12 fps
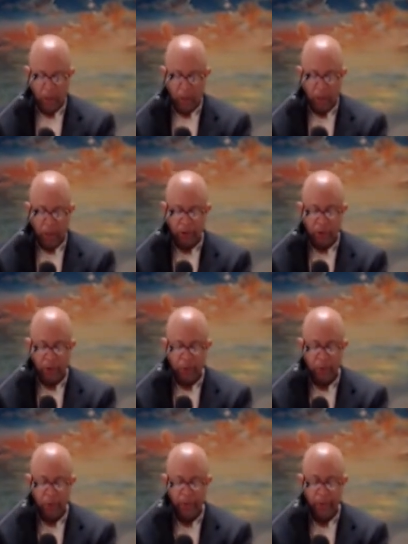Our
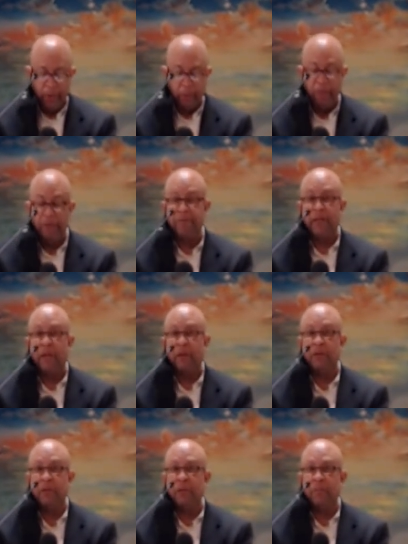scripture reading can be
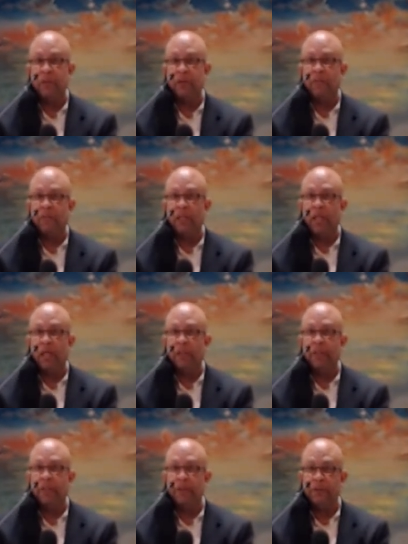found in the book of
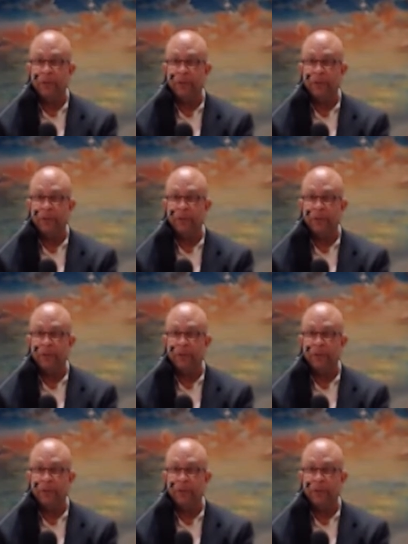Colossians,